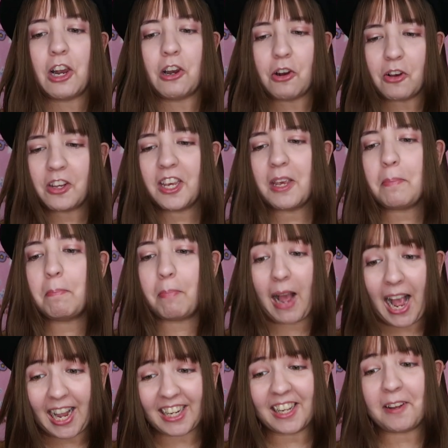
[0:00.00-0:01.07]
Lucky
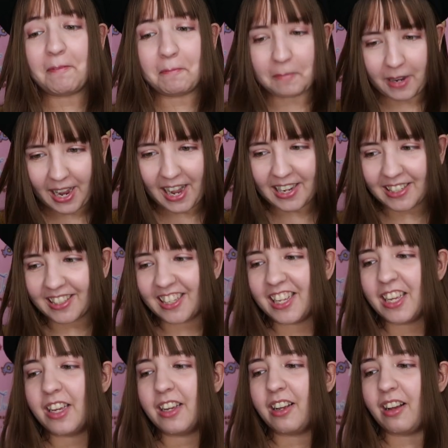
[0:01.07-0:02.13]
Pack pack,
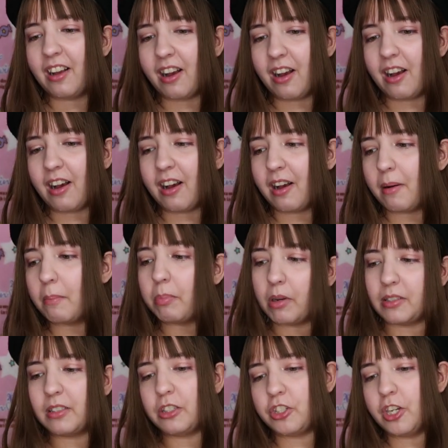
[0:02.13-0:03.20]
uh,
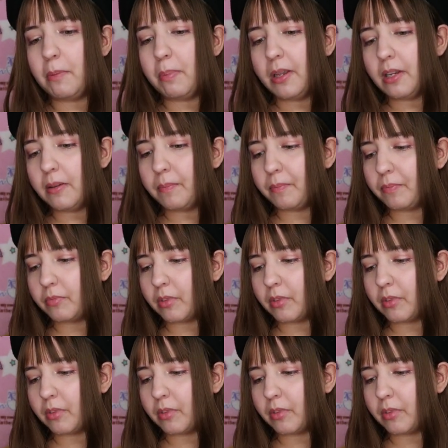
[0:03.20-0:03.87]
plus the shipping.